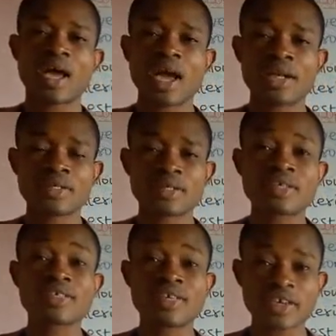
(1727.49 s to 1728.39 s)

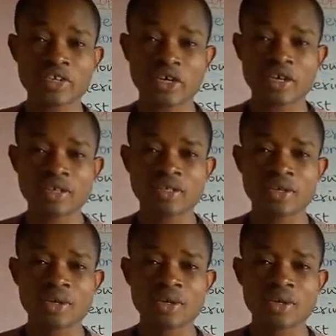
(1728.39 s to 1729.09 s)
Hans Geiger,